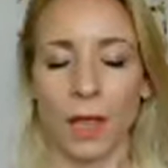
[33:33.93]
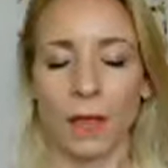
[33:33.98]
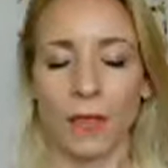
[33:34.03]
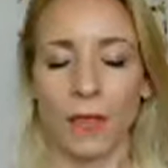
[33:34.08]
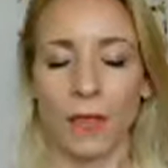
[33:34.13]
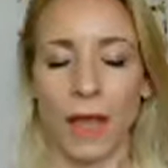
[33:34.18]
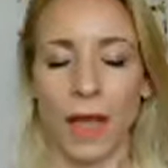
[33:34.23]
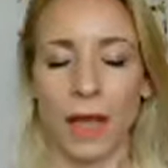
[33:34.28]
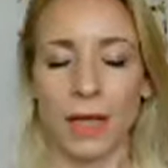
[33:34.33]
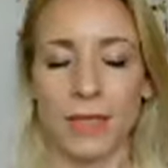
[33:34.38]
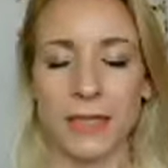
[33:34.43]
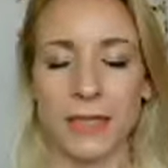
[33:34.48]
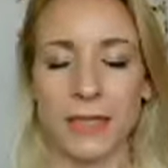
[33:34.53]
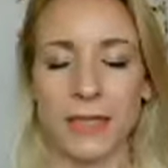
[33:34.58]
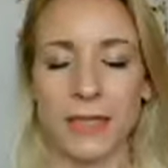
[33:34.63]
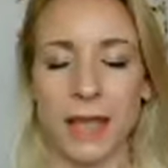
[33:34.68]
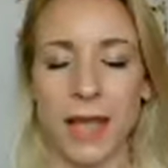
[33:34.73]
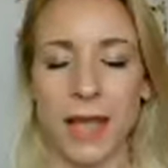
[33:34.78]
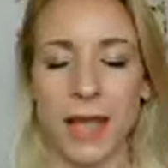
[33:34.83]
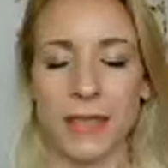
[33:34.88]
that
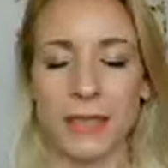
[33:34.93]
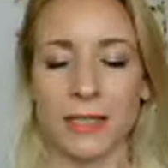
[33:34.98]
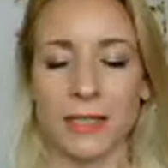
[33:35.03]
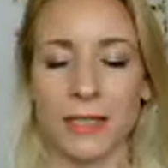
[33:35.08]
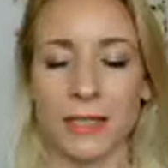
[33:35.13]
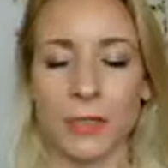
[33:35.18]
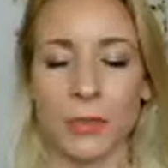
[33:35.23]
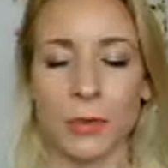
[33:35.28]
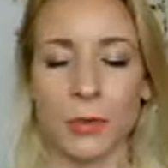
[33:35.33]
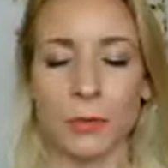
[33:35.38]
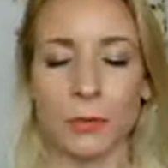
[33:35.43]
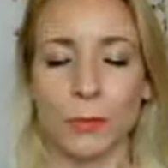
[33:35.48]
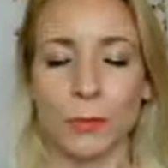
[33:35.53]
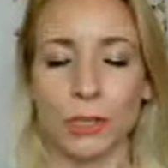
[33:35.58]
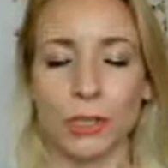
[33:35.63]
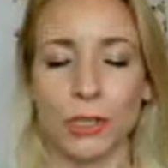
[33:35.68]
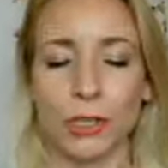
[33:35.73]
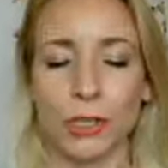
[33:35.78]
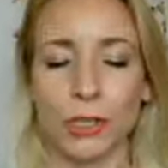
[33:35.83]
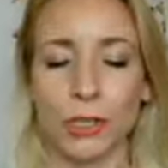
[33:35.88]
says you
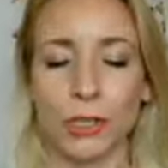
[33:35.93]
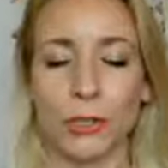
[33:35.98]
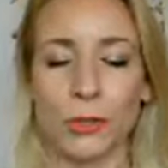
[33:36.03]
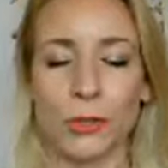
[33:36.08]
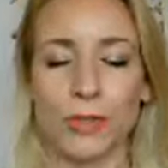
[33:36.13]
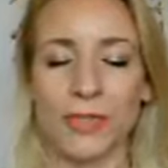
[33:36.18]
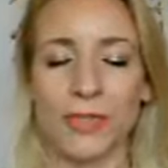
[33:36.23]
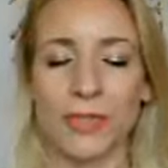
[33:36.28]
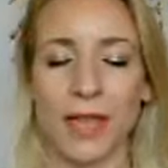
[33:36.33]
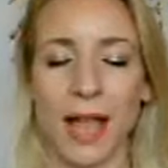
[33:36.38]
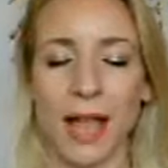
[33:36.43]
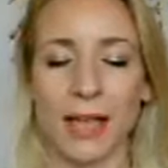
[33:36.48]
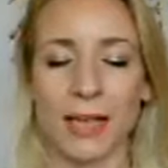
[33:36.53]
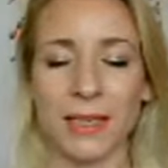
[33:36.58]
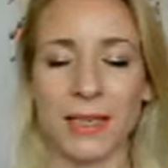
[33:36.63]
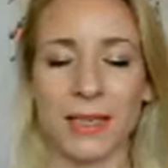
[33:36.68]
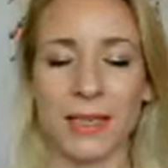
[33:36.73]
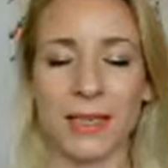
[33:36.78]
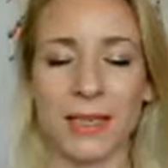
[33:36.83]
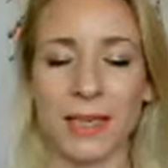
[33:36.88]
must use
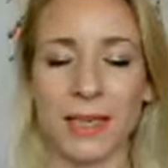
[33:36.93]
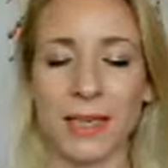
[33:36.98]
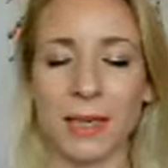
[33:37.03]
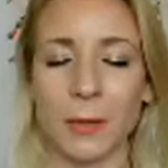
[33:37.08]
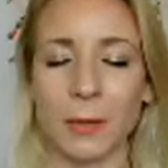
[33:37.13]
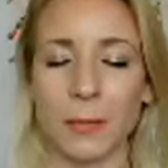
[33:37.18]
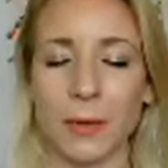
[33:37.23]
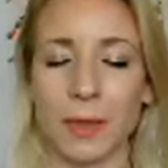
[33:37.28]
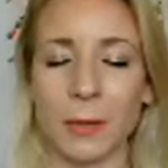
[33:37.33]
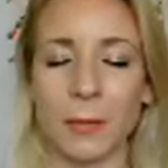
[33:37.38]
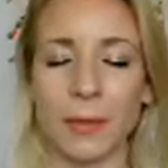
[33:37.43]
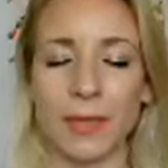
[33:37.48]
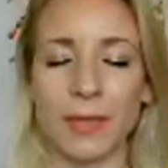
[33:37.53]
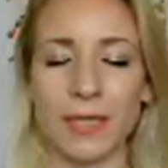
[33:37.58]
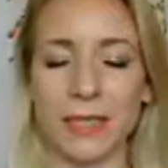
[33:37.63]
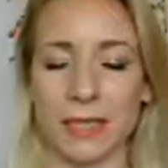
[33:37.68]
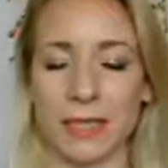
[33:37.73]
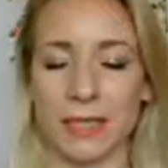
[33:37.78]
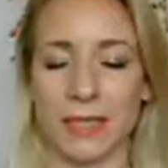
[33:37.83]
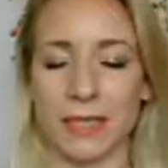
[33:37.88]
sex to keep people at
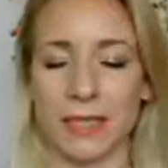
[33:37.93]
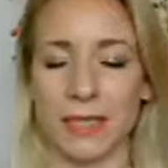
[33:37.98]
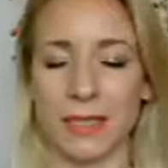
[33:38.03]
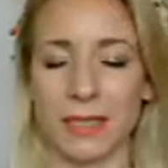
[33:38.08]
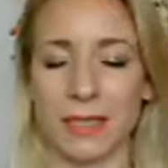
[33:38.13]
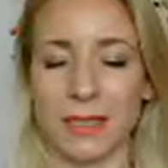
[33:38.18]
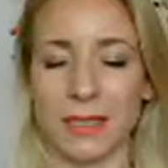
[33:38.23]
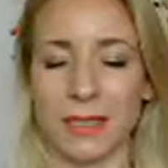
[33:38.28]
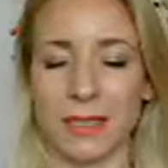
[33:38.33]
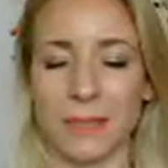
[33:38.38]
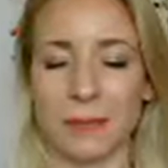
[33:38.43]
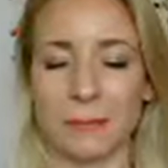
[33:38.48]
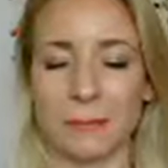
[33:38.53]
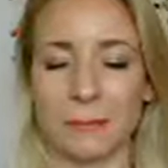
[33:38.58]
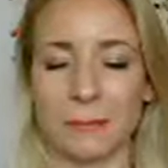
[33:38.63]
a distance?